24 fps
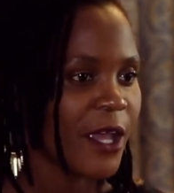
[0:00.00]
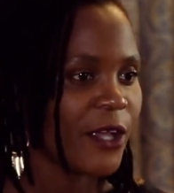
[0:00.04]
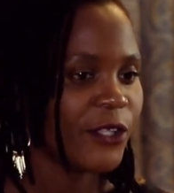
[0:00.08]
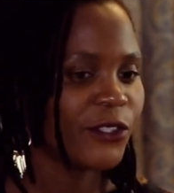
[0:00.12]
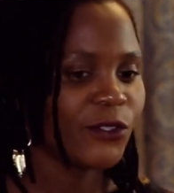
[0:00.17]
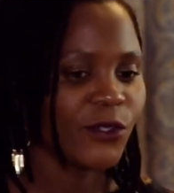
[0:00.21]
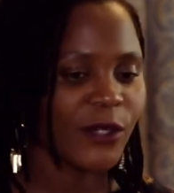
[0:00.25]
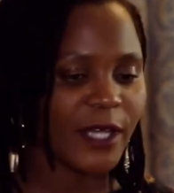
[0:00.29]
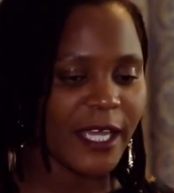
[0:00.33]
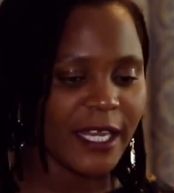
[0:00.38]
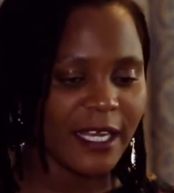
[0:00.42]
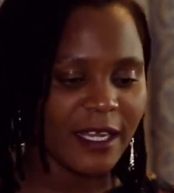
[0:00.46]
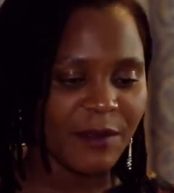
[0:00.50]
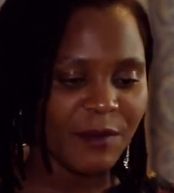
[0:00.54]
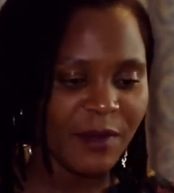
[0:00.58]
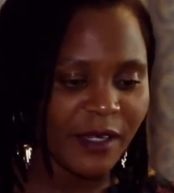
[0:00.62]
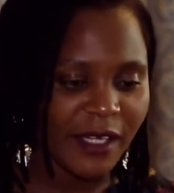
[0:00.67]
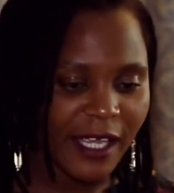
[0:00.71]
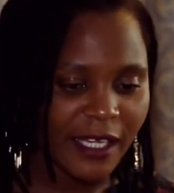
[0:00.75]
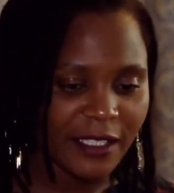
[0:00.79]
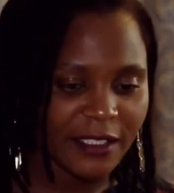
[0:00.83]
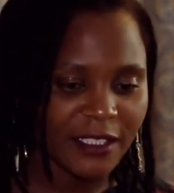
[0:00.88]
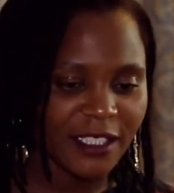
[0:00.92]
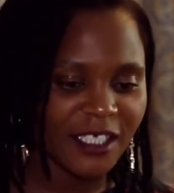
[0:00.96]
So
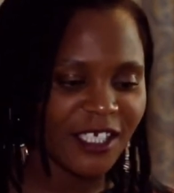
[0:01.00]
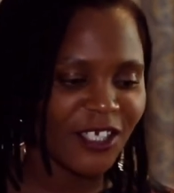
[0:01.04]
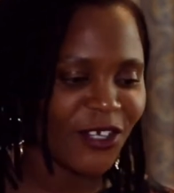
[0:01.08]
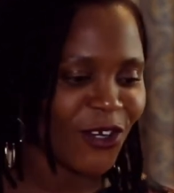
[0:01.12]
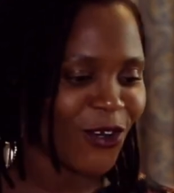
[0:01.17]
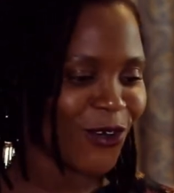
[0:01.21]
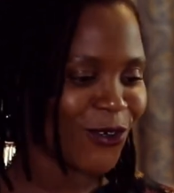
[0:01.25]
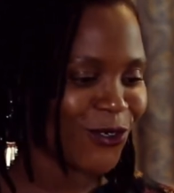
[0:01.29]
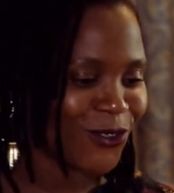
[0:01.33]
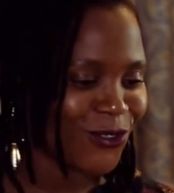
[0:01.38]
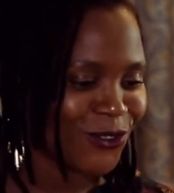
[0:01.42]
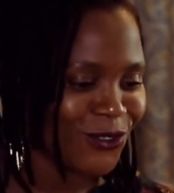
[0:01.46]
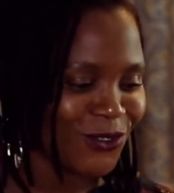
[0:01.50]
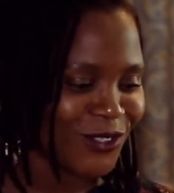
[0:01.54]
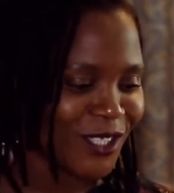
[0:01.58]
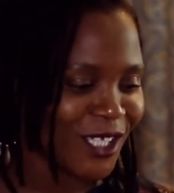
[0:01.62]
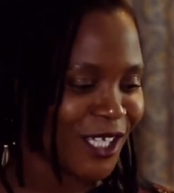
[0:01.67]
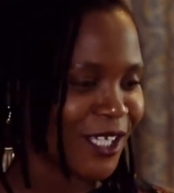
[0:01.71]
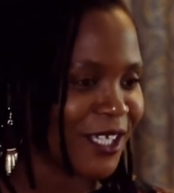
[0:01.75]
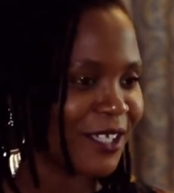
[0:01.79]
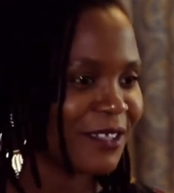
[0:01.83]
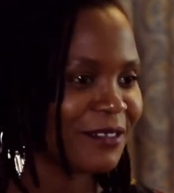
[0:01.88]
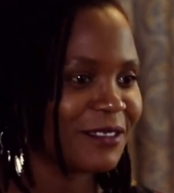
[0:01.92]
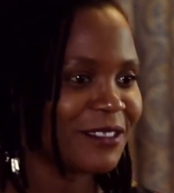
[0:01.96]
eliminating all
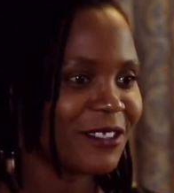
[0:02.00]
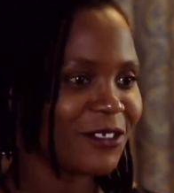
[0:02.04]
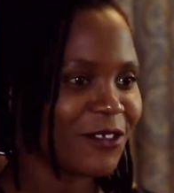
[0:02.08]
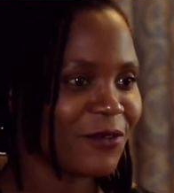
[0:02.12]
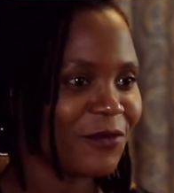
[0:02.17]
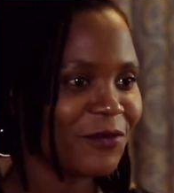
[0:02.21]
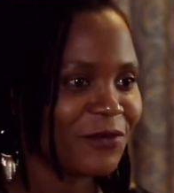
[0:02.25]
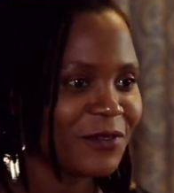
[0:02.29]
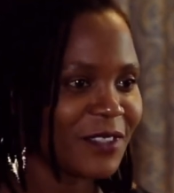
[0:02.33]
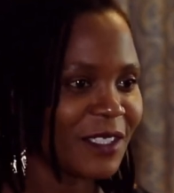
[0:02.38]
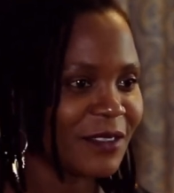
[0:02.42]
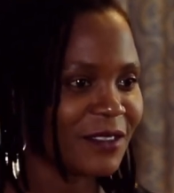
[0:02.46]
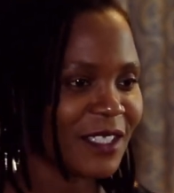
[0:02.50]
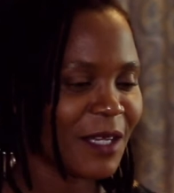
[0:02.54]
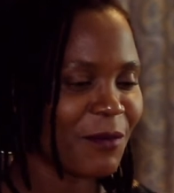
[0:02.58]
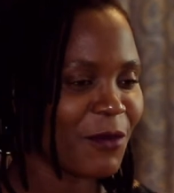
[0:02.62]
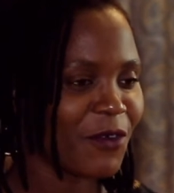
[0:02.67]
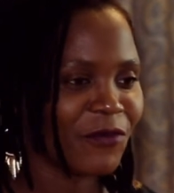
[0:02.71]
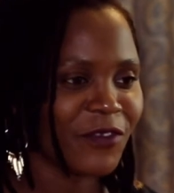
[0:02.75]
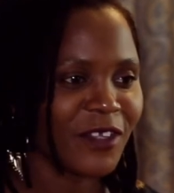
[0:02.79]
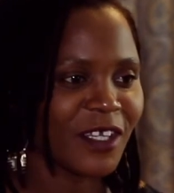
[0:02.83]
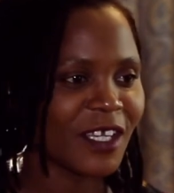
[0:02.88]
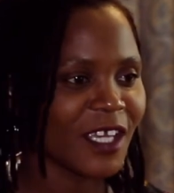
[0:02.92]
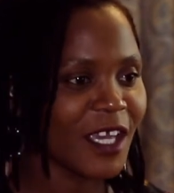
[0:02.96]
the sort of some
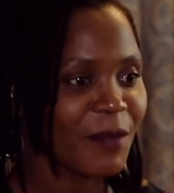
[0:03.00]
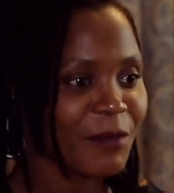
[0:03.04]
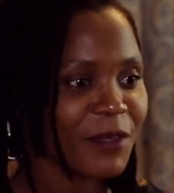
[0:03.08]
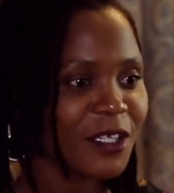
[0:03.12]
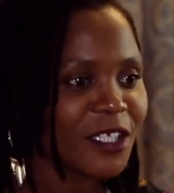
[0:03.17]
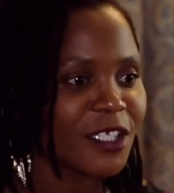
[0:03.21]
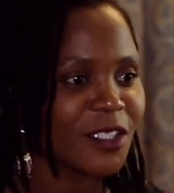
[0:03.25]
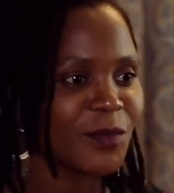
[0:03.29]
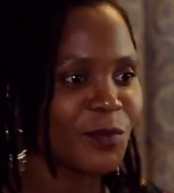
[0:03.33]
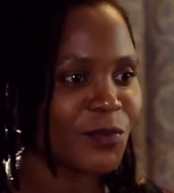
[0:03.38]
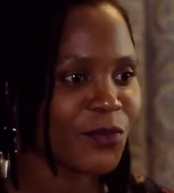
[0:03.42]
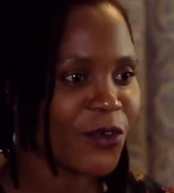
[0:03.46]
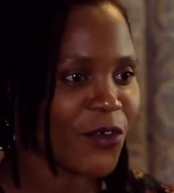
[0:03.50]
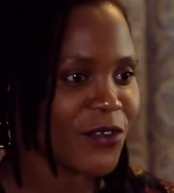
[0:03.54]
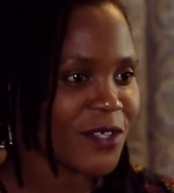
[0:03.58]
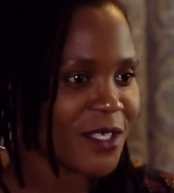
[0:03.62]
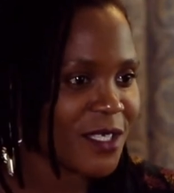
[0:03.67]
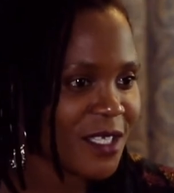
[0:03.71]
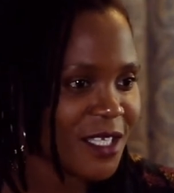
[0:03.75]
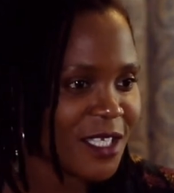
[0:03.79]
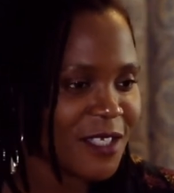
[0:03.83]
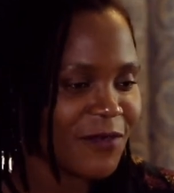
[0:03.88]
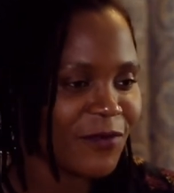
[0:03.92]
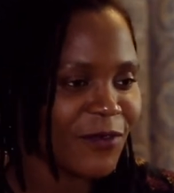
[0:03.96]
of the chemical
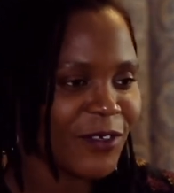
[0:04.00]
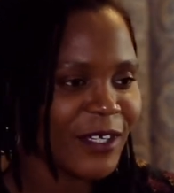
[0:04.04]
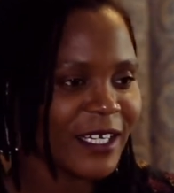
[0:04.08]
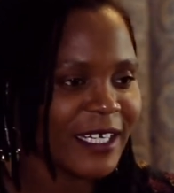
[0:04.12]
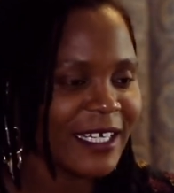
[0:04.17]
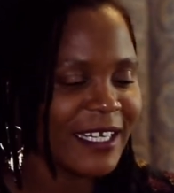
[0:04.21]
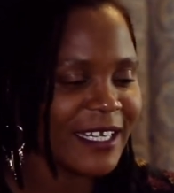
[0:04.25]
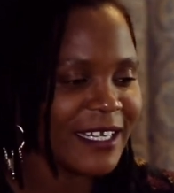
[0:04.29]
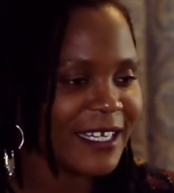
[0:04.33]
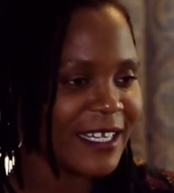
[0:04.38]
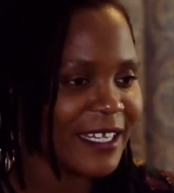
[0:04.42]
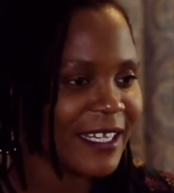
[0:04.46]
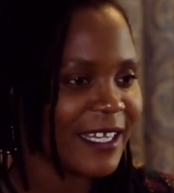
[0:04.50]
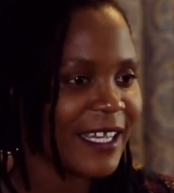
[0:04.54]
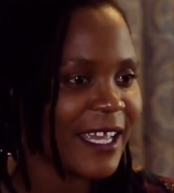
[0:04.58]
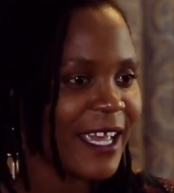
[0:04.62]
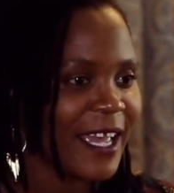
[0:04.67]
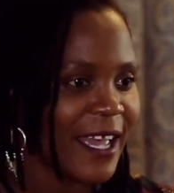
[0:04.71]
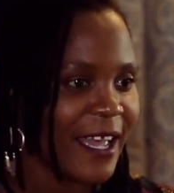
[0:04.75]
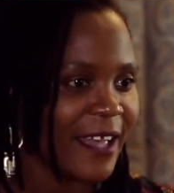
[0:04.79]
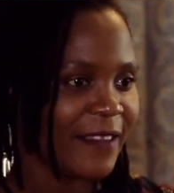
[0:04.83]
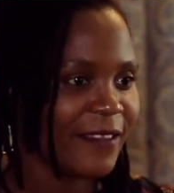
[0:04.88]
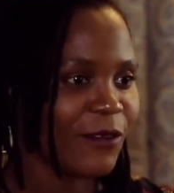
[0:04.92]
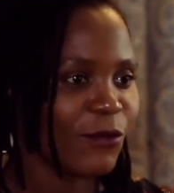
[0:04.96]
processes for cleaning
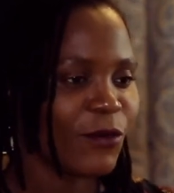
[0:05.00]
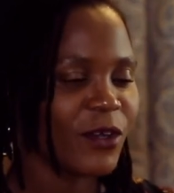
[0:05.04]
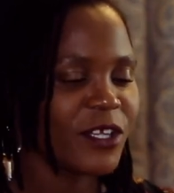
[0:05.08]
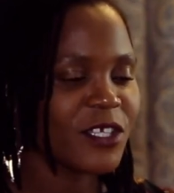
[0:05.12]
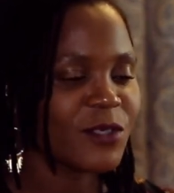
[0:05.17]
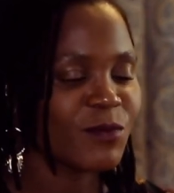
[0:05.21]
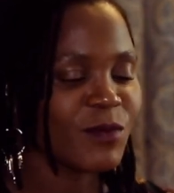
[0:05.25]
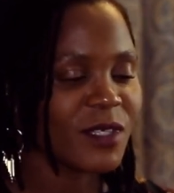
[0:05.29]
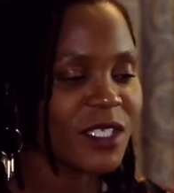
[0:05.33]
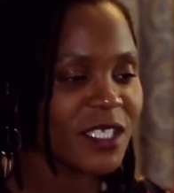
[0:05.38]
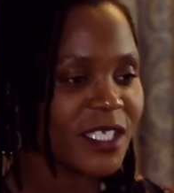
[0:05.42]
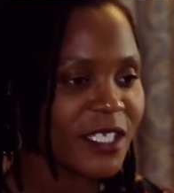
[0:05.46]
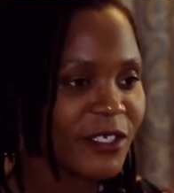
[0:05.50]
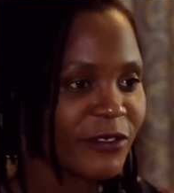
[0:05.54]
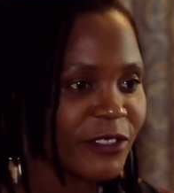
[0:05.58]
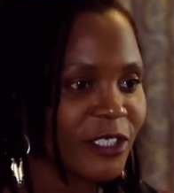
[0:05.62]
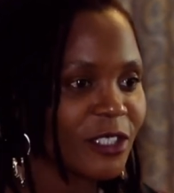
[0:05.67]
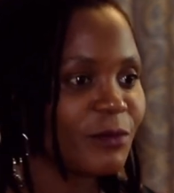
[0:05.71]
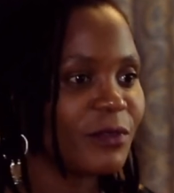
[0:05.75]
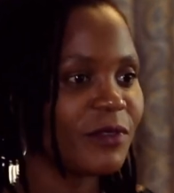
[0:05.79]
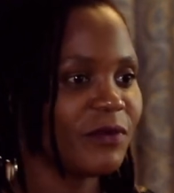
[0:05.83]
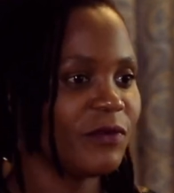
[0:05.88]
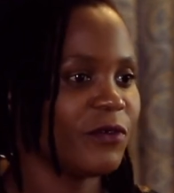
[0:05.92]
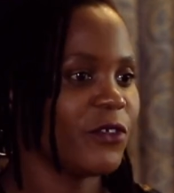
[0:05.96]
the waste
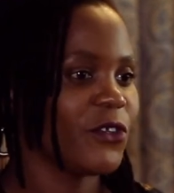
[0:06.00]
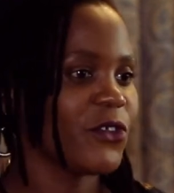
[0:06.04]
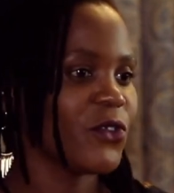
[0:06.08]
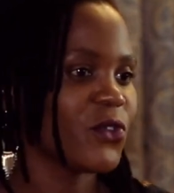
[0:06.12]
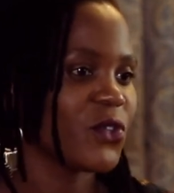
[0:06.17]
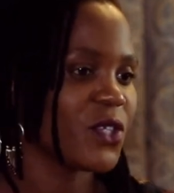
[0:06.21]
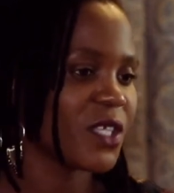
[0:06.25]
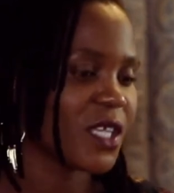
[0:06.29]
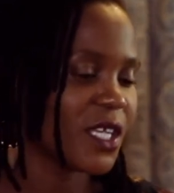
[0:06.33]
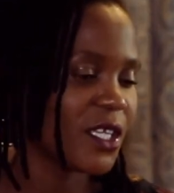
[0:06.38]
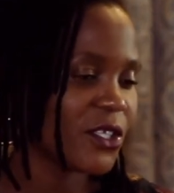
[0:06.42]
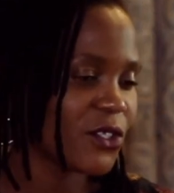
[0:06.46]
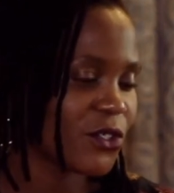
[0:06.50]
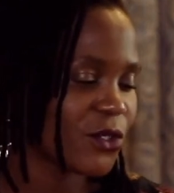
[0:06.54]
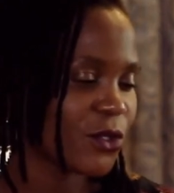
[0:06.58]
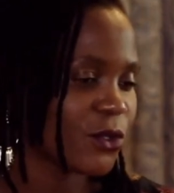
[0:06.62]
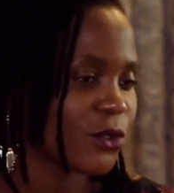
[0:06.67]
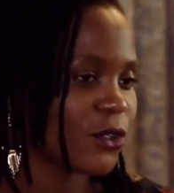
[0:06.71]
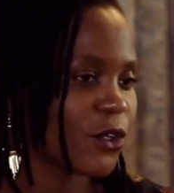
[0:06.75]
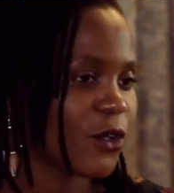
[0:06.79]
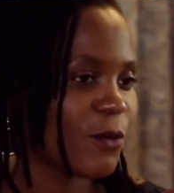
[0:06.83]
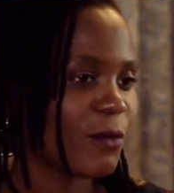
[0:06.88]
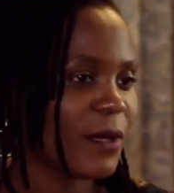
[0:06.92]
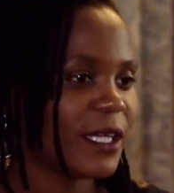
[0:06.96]
material before using it to
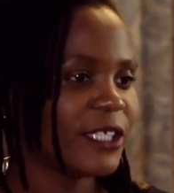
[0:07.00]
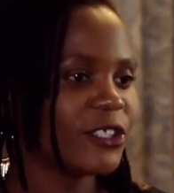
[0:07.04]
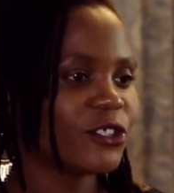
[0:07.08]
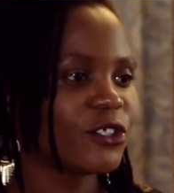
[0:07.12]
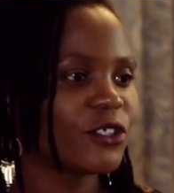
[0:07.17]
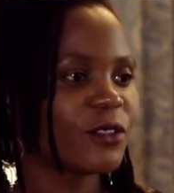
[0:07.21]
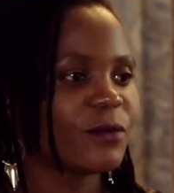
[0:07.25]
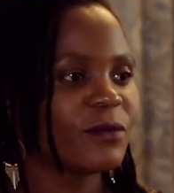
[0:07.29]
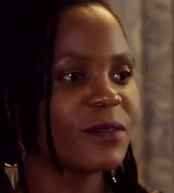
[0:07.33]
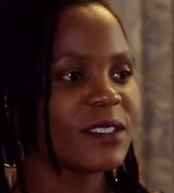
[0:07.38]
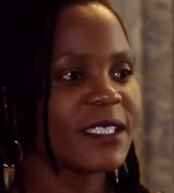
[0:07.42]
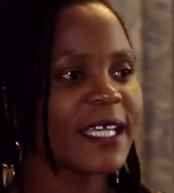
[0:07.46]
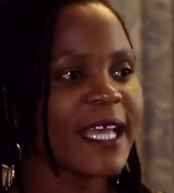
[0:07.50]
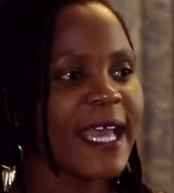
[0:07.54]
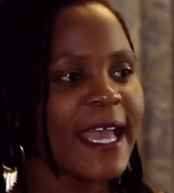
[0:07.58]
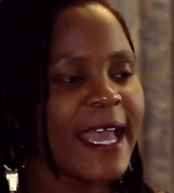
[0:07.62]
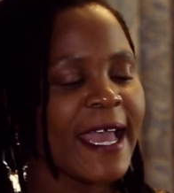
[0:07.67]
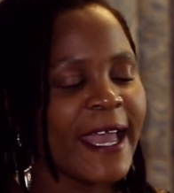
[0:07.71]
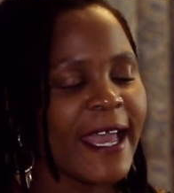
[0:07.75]
grow mushrooms,